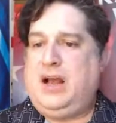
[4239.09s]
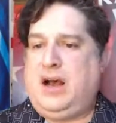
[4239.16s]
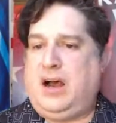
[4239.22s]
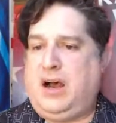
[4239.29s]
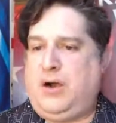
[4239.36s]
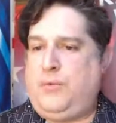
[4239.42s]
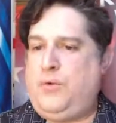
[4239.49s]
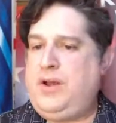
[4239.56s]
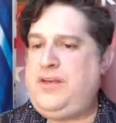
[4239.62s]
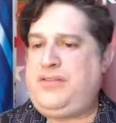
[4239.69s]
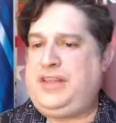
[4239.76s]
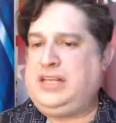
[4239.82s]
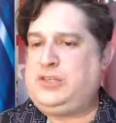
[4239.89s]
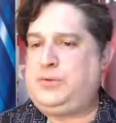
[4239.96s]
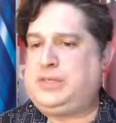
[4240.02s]
One of the
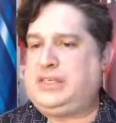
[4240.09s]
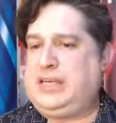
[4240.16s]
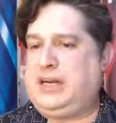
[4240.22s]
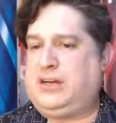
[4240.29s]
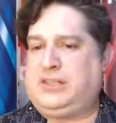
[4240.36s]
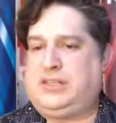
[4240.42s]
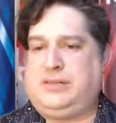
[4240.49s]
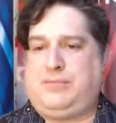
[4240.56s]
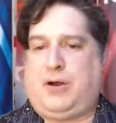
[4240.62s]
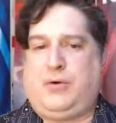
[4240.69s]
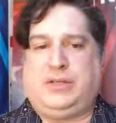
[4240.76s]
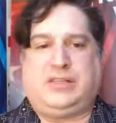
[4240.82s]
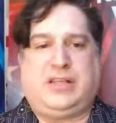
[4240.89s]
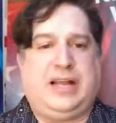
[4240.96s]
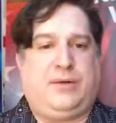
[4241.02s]
things with singers, I'm
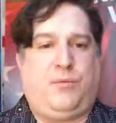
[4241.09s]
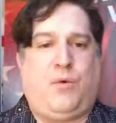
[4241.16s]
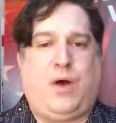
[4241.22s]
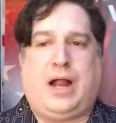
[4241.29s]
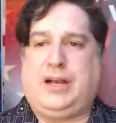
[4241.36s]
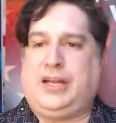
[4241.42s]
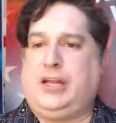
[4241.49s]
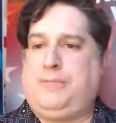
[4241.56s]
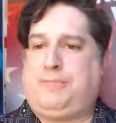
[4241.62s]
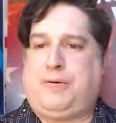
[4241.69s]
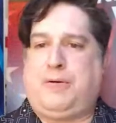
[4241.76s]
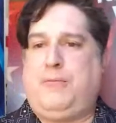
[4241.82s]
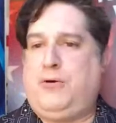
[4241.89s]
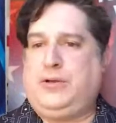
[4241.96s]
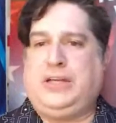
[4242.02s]
always like, why aren't you
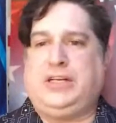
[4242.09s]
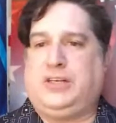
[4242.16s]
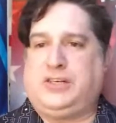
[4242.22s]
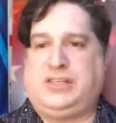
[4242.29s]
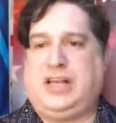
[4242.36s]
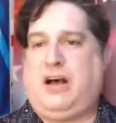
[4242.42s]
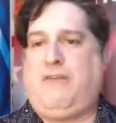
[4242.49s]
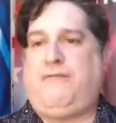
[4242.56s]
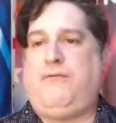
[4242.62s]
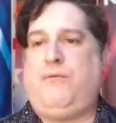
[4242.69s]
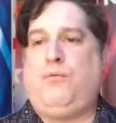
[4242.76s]
promoting yourself?